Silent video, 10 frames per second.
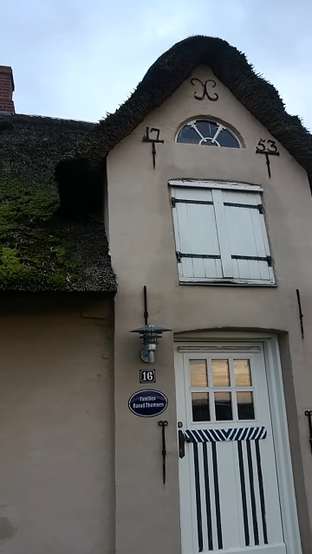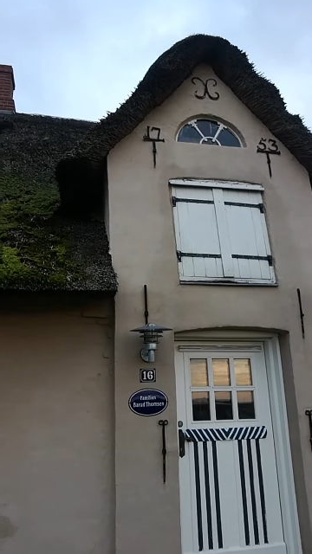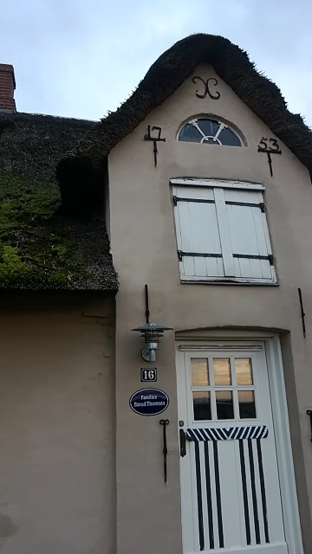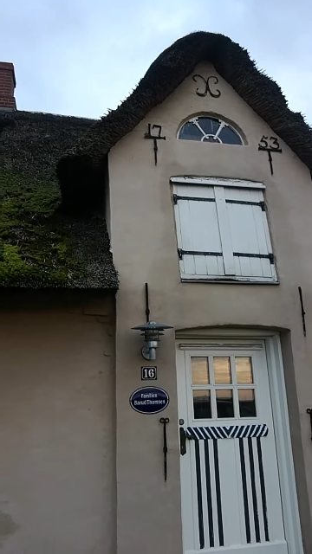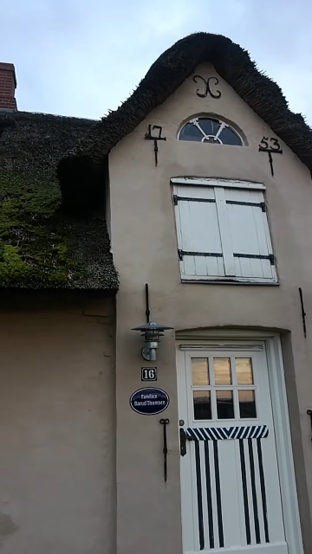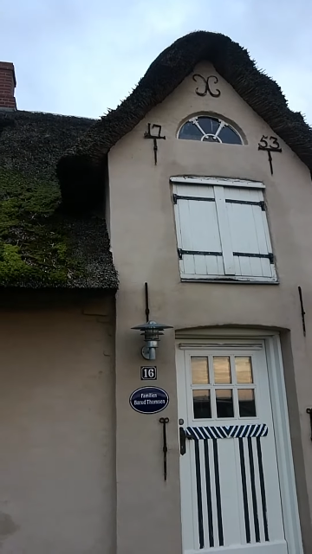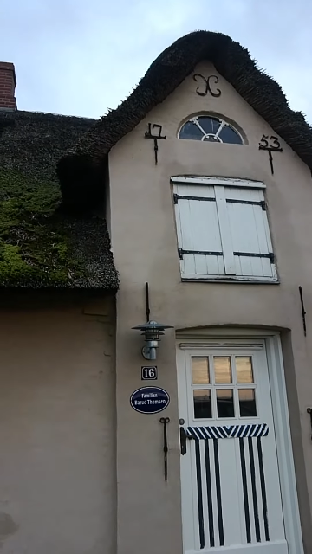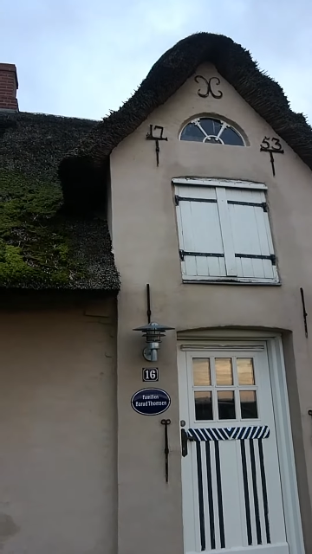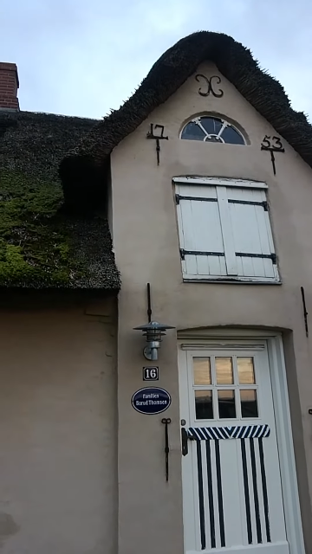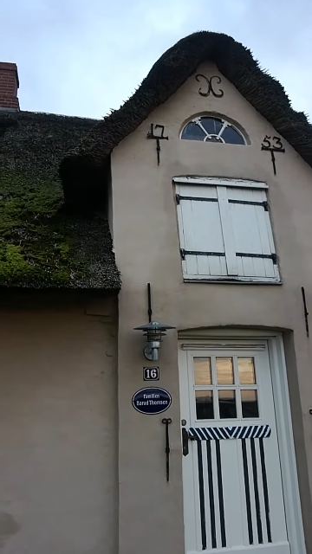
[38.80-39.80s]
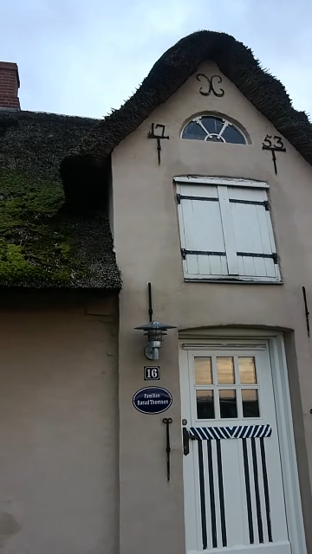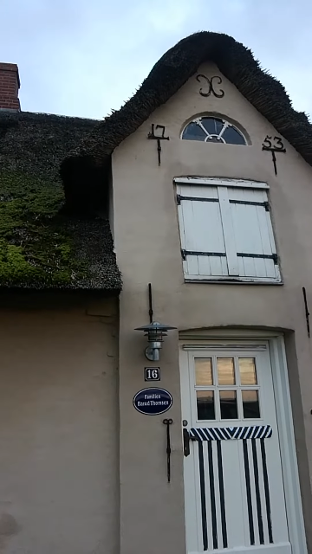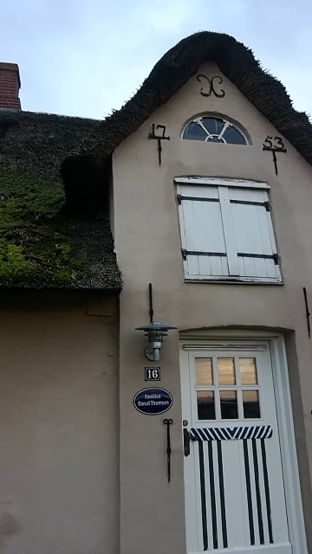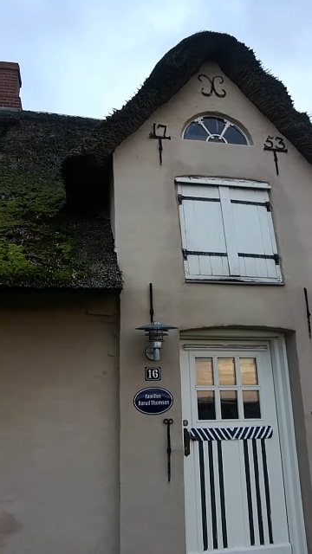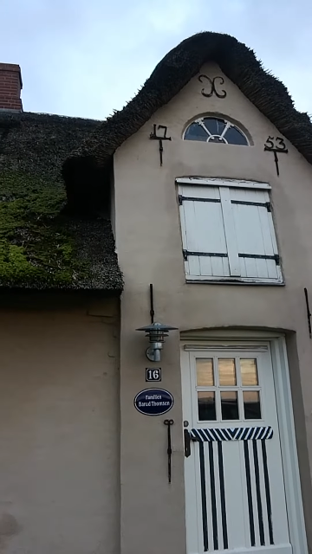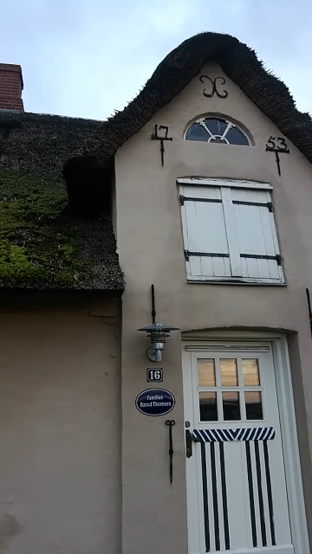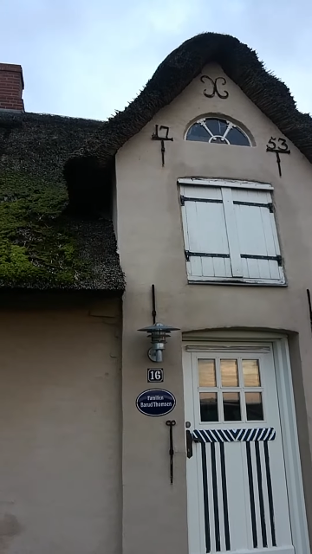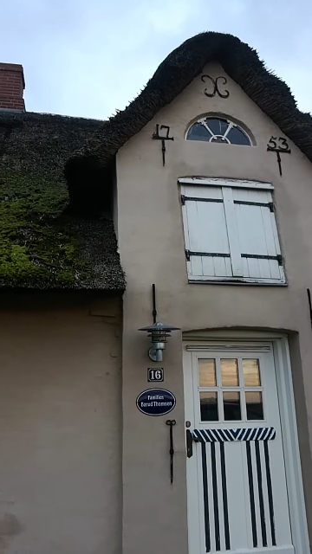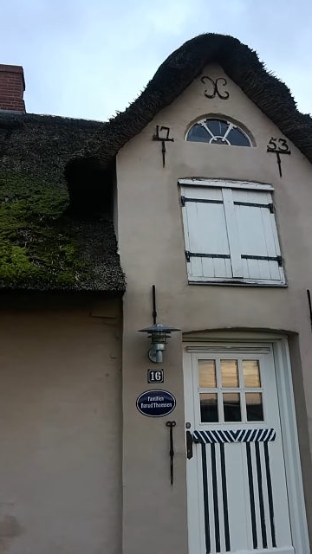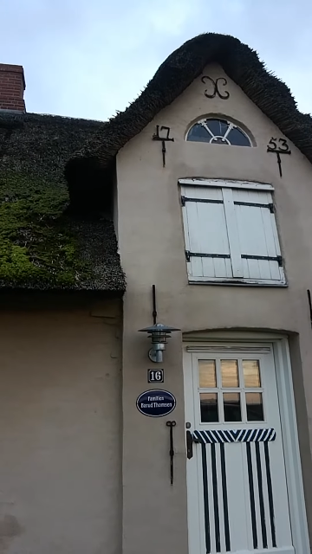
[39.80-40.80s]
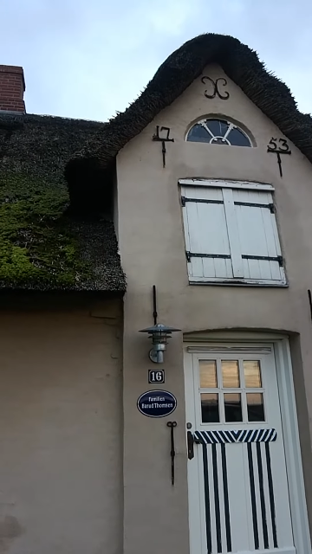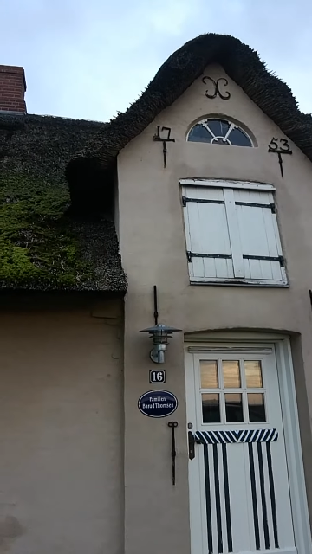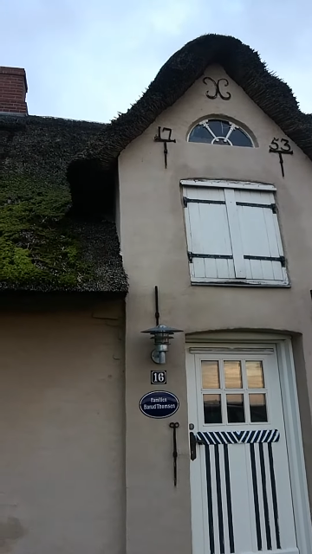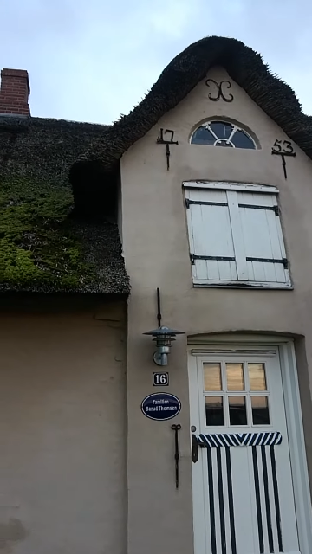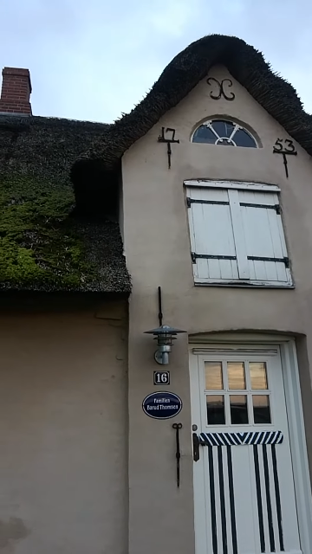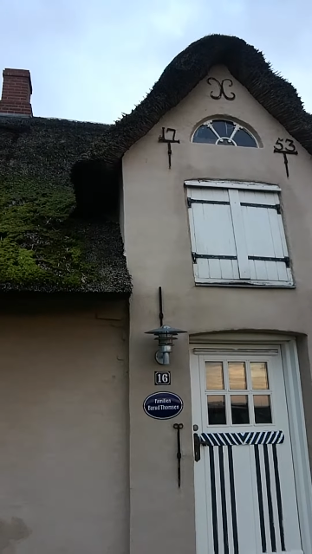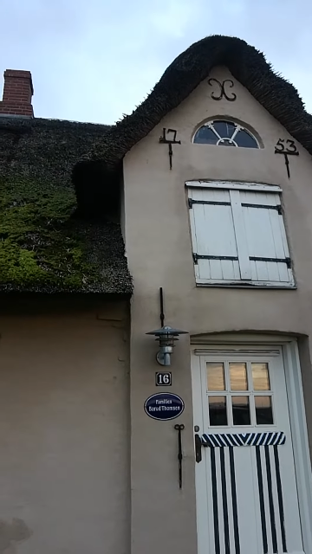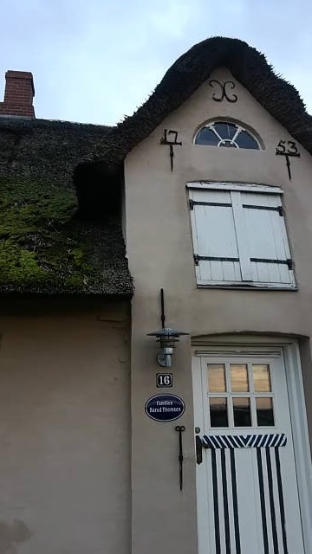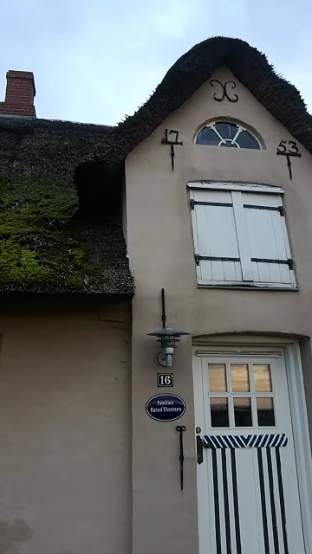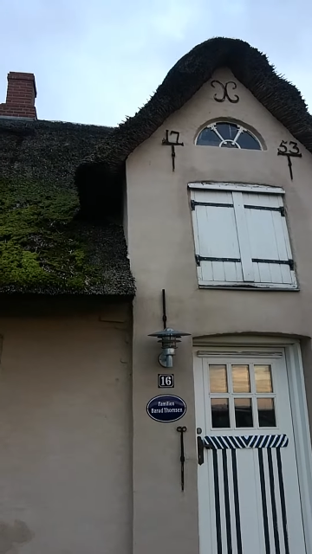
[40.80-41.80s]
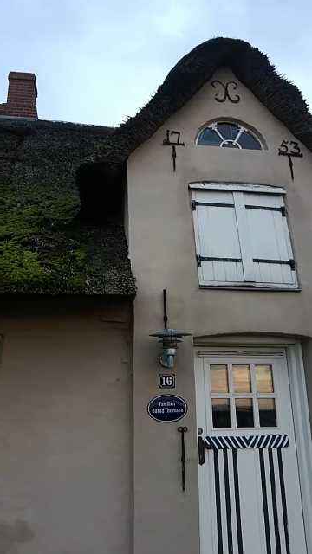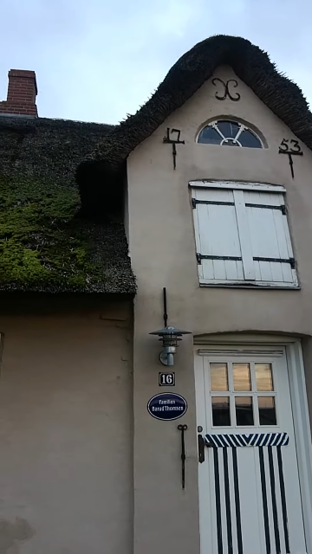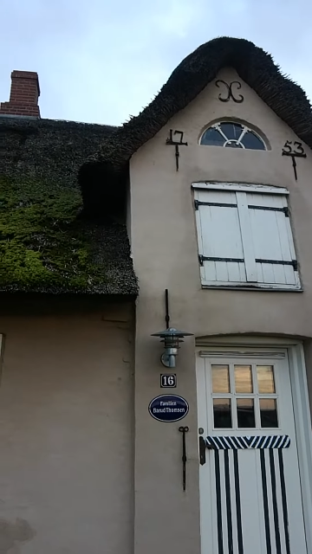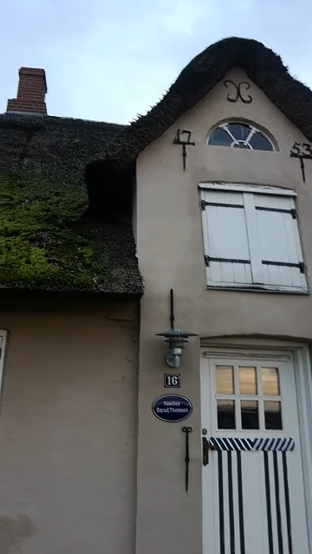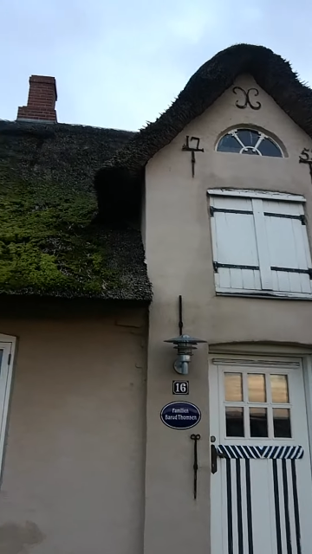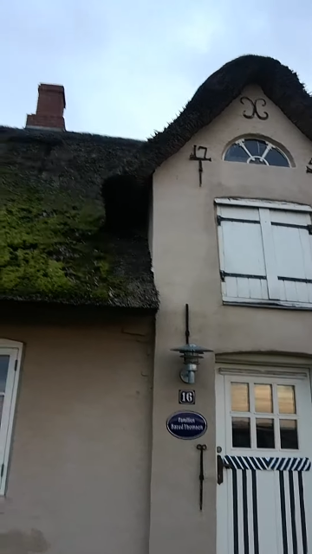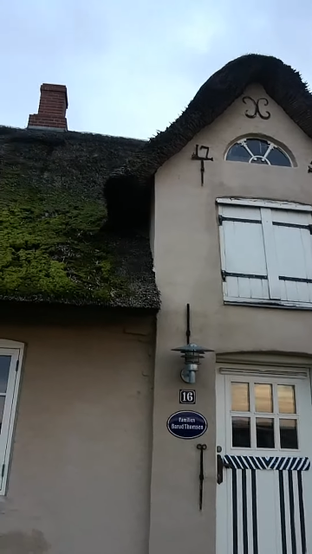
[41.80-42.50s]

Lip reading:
(no speaker visible)